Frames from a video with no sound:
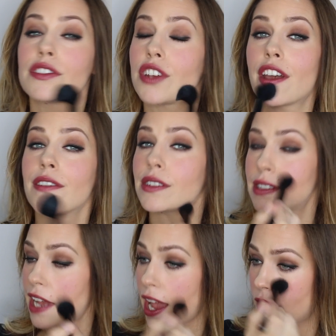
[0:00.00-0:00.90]
tones
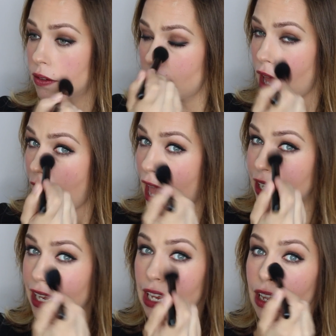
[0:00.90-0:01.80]
down
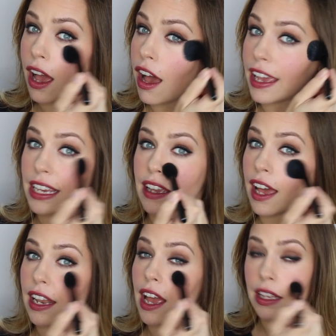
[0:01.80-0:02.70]
any high
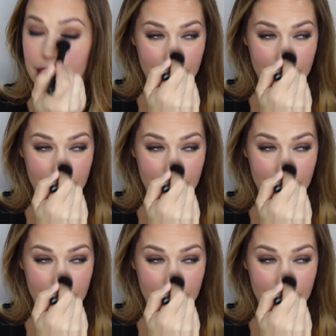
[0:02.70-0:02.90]
colour.